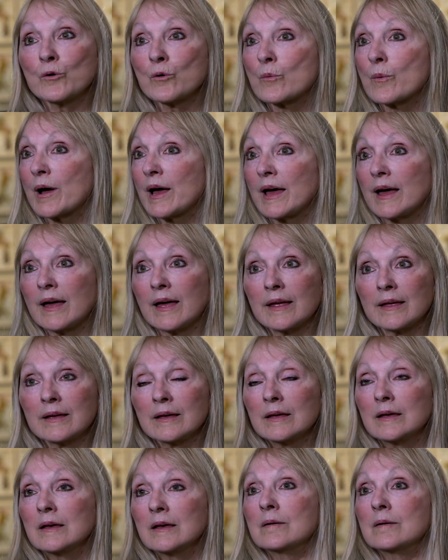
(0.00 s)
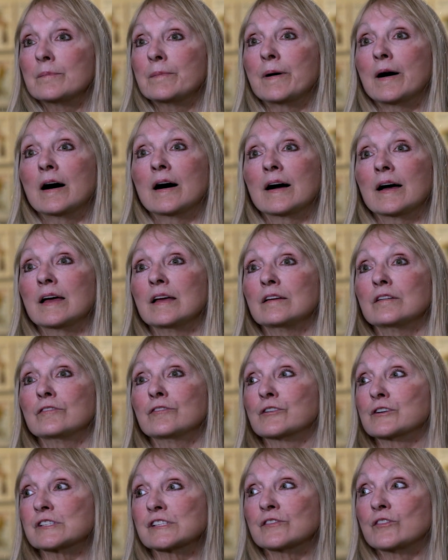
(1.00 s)
away by,
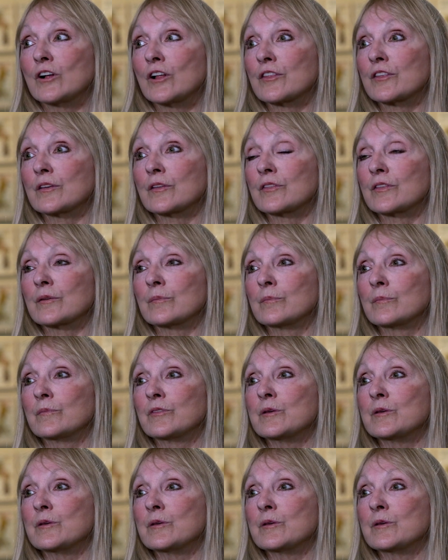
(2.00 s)
first of all, the, the,